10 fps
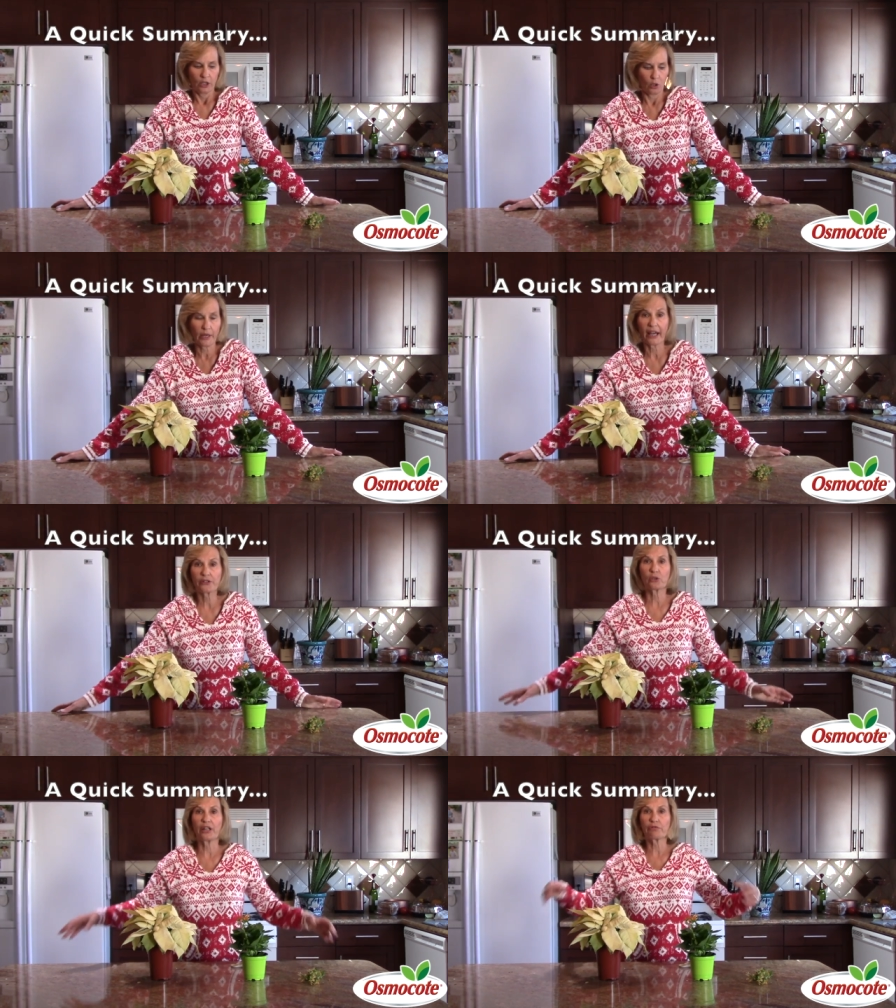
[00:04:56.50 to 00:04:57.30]
Okay, so
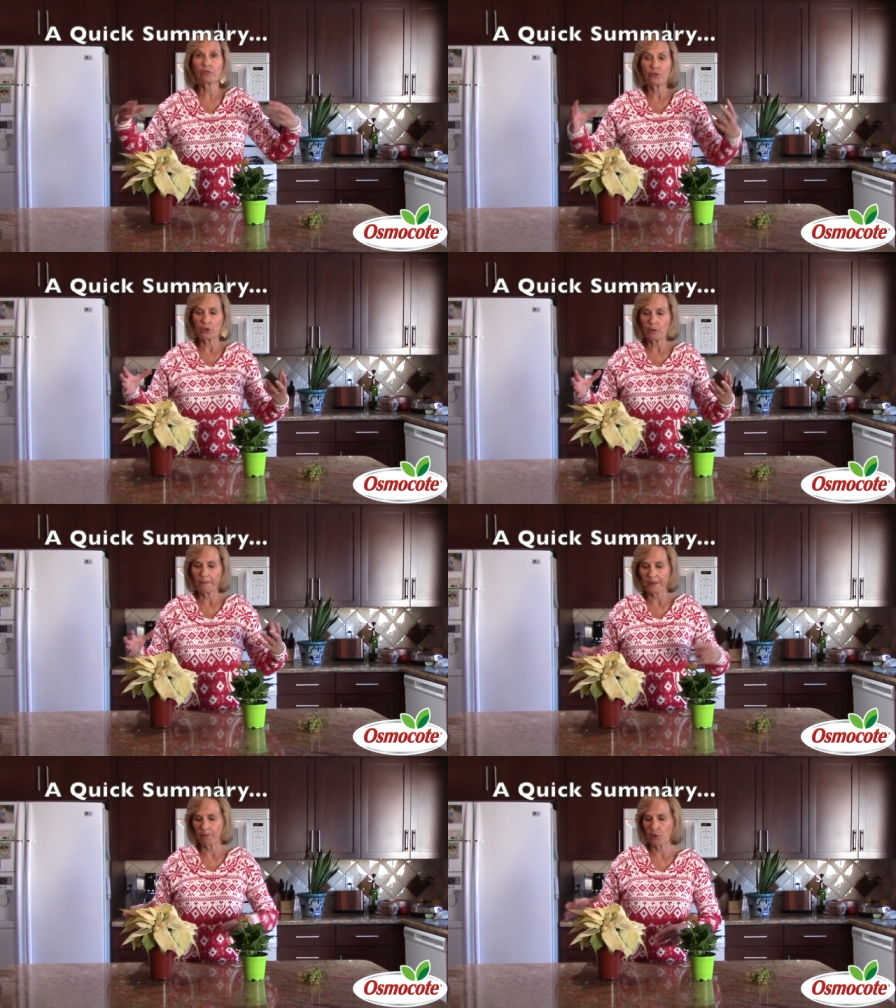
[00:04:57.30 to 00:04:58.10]
let's review.
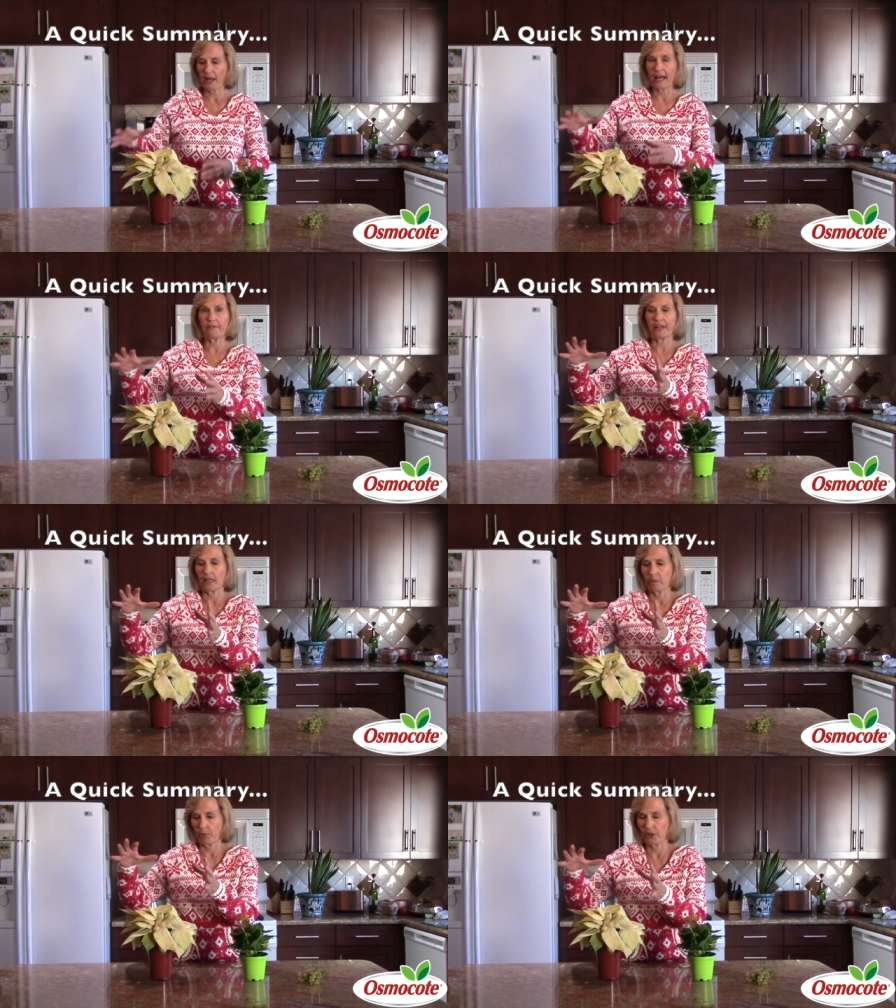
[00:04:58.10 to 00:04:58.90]
If you have
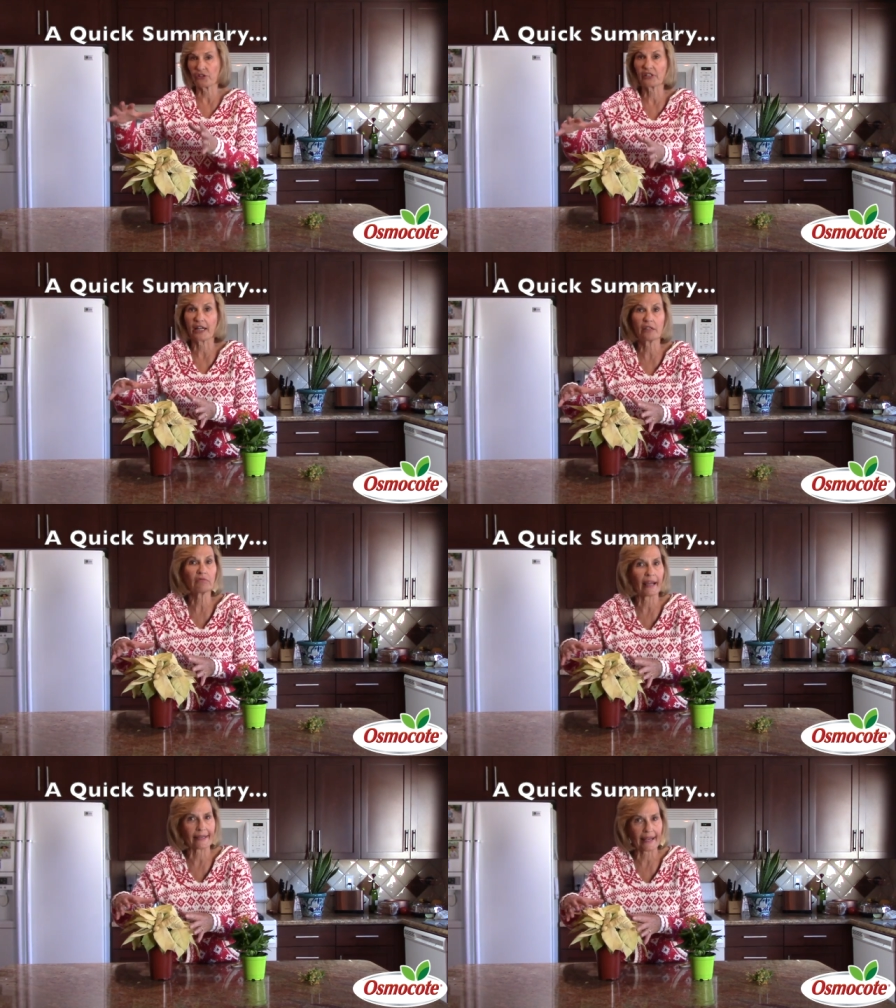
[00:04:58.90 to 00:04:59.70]
a poinsettia
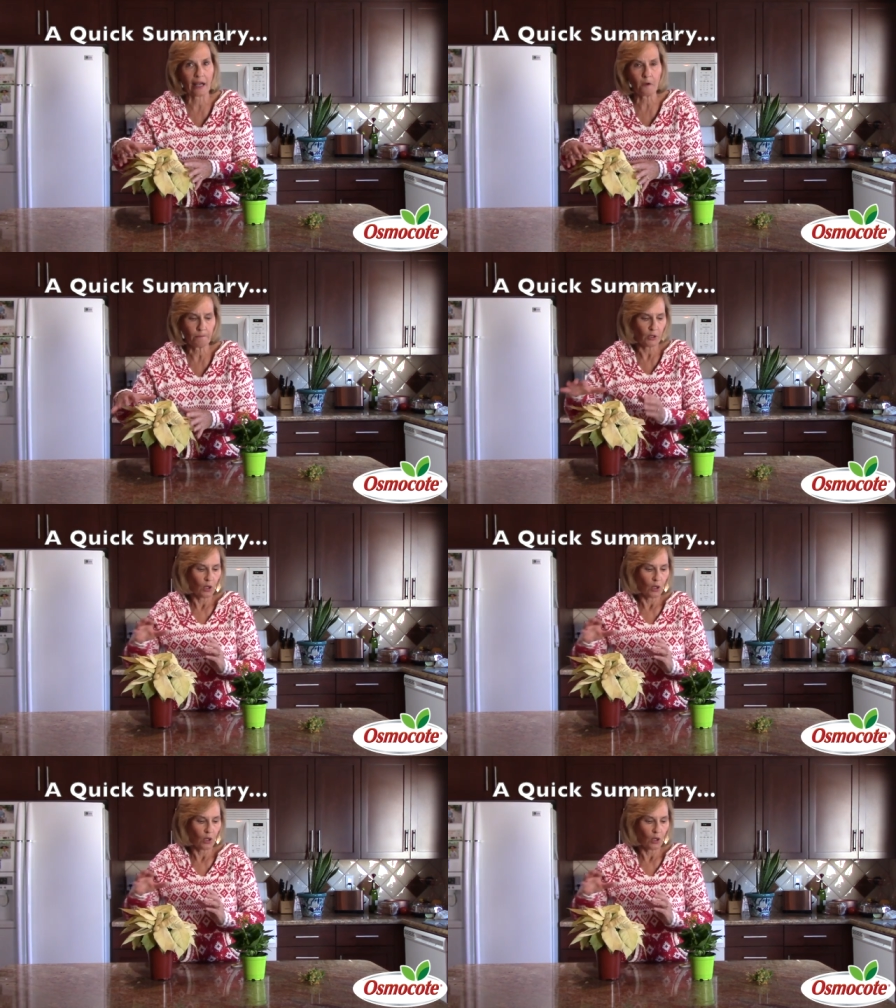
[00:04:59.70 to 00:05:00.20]
right now